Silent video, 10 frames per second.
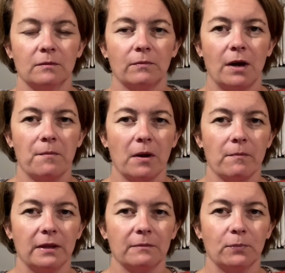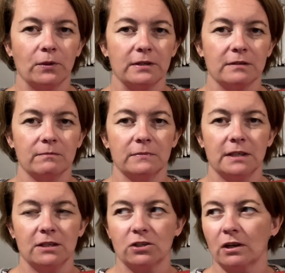But I might make the boys some
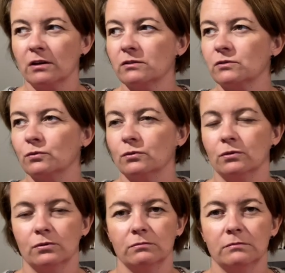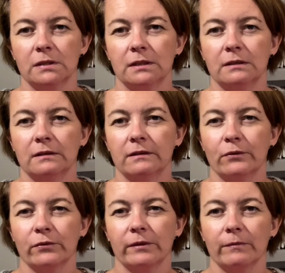t-shirts or
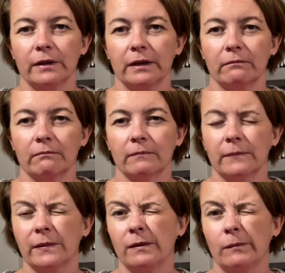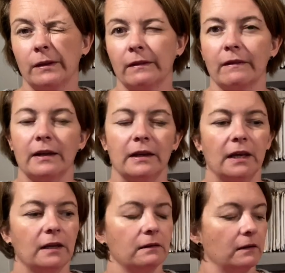something that they
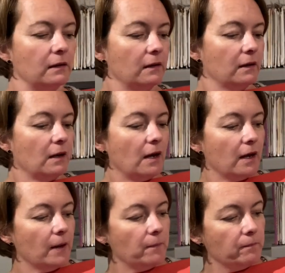need. Yeah,